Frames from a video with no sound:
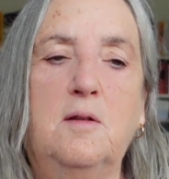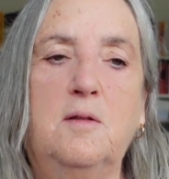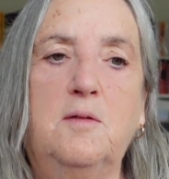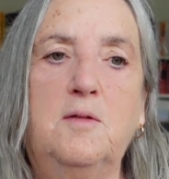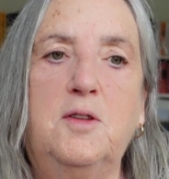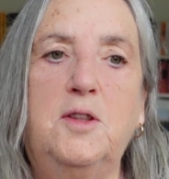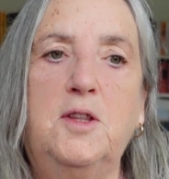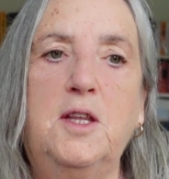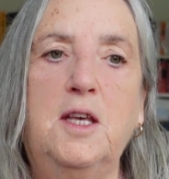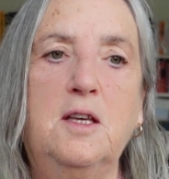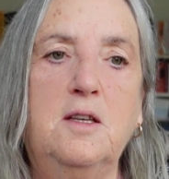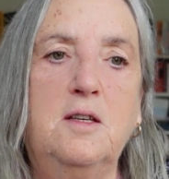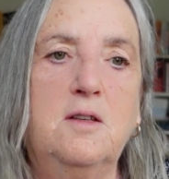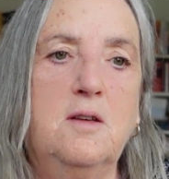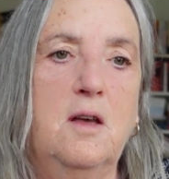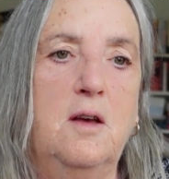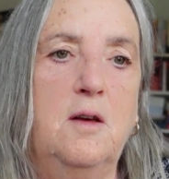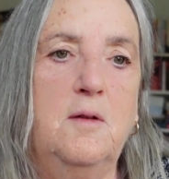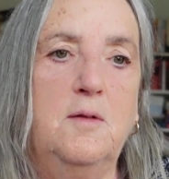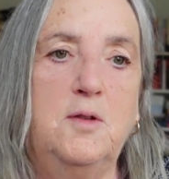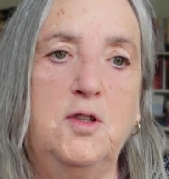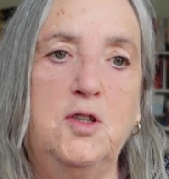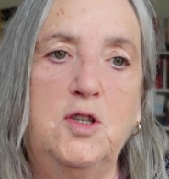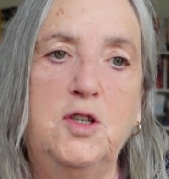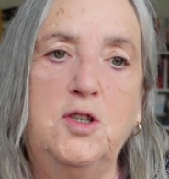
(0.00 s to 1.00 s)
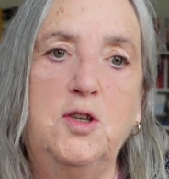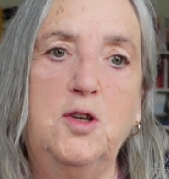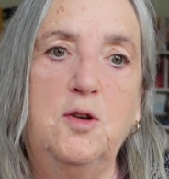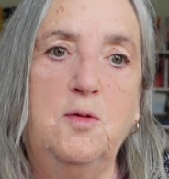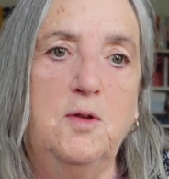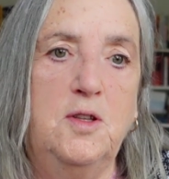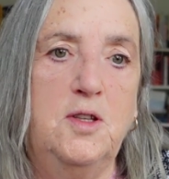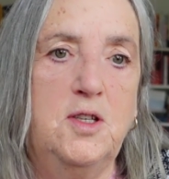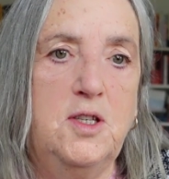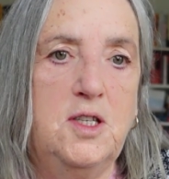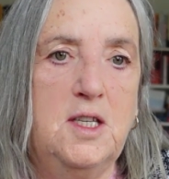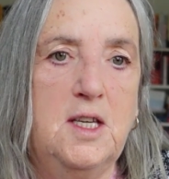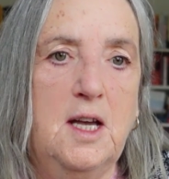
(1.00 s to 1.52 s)
things to do
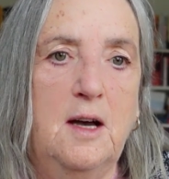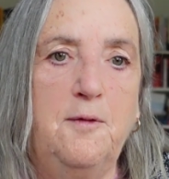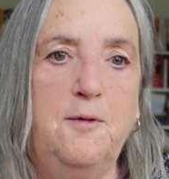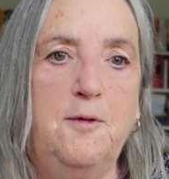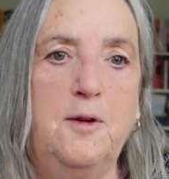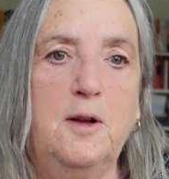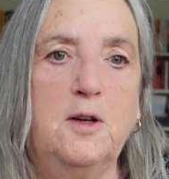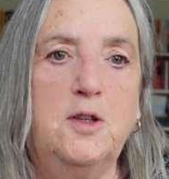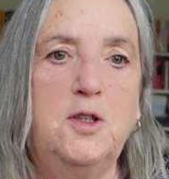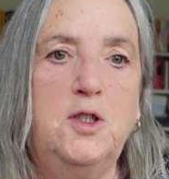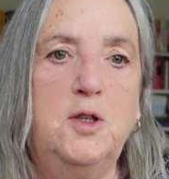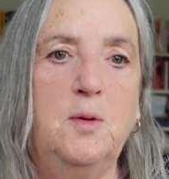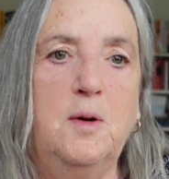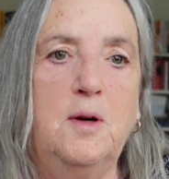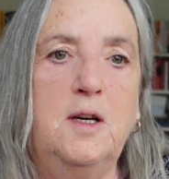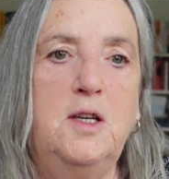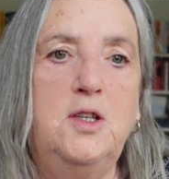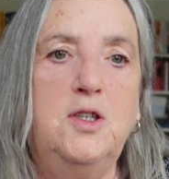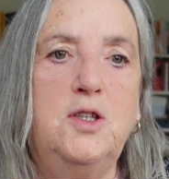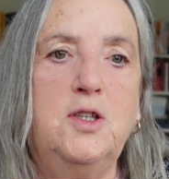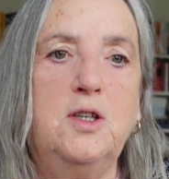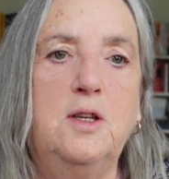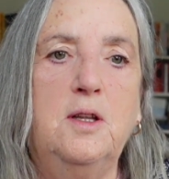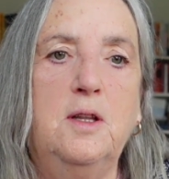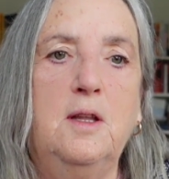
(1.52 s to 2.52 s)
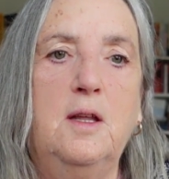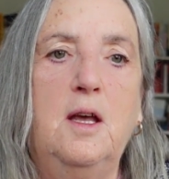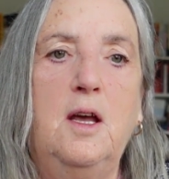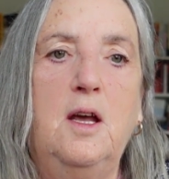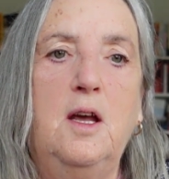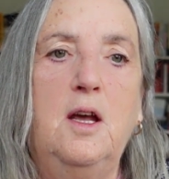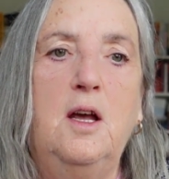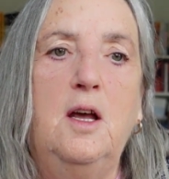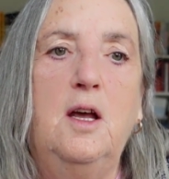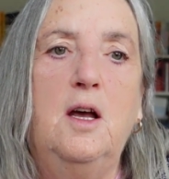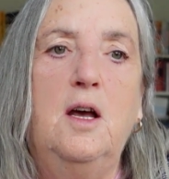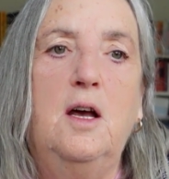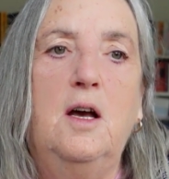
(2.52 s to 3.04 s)
with staff fluctuation,
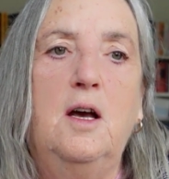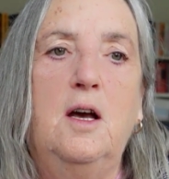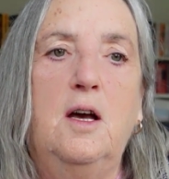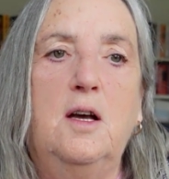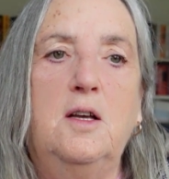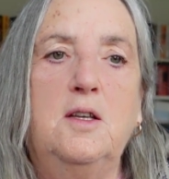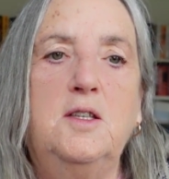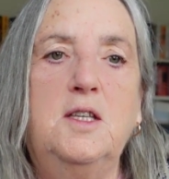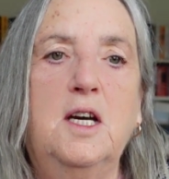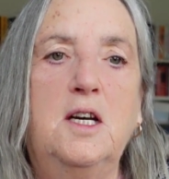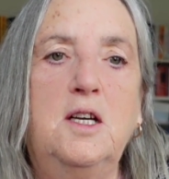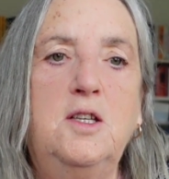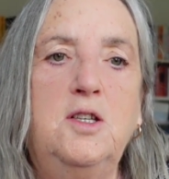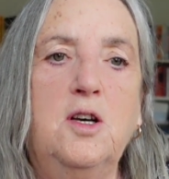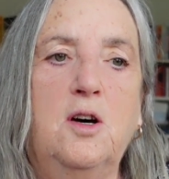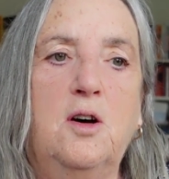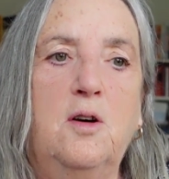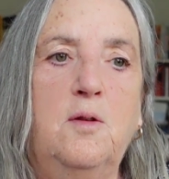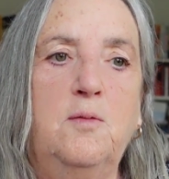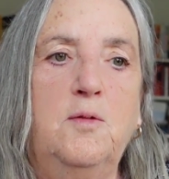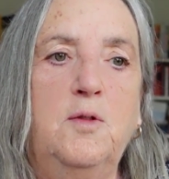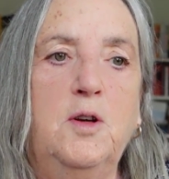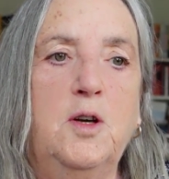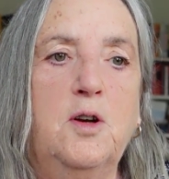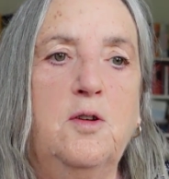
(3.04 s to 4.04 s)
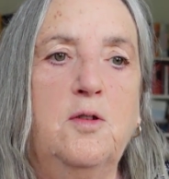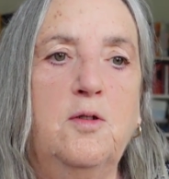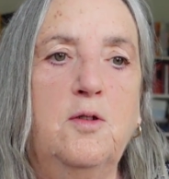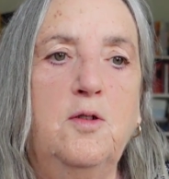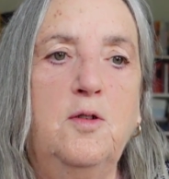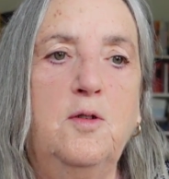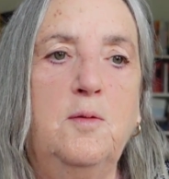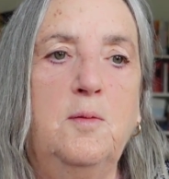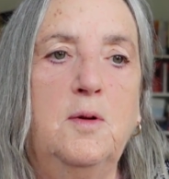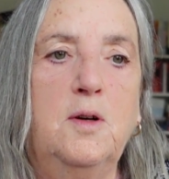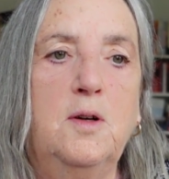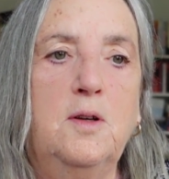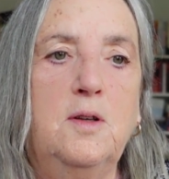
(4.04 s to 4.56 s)
data on
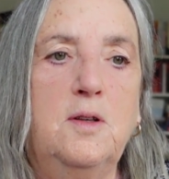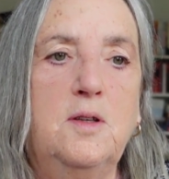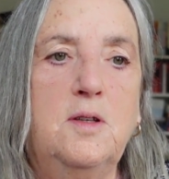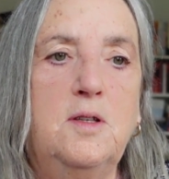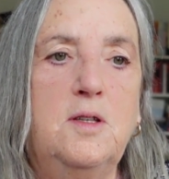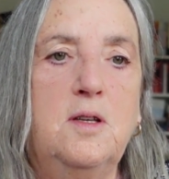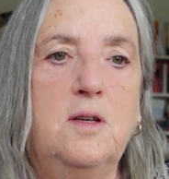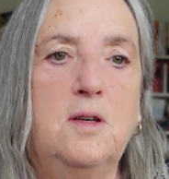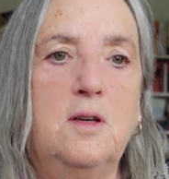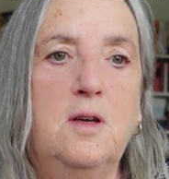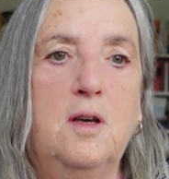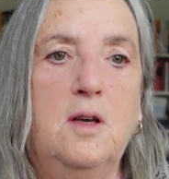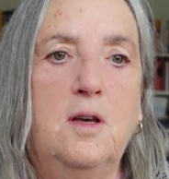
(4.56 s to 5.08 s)
recruitment,